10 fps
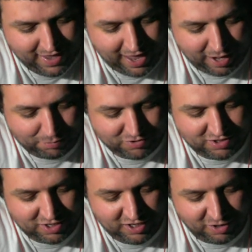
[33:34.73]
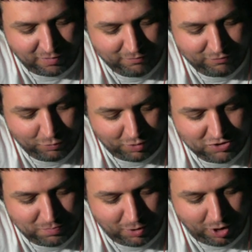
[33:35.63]
And Presidium,
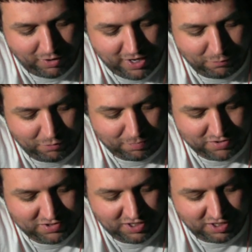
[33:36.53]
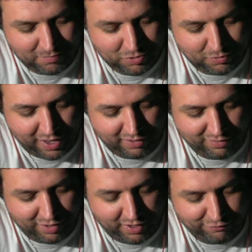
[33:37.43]
once you bought in with Presidium, you
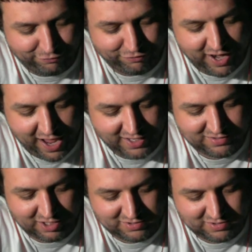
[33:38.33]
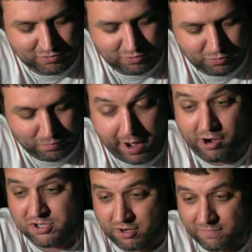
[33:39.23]
got free access to
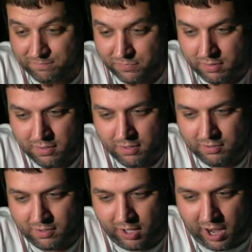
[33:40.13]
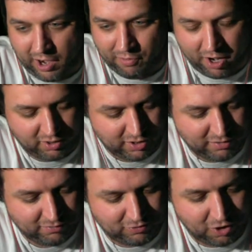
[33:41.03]
Parature,
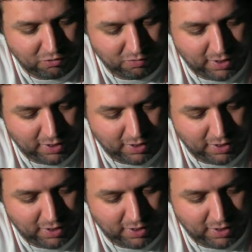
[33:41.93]
ironically. So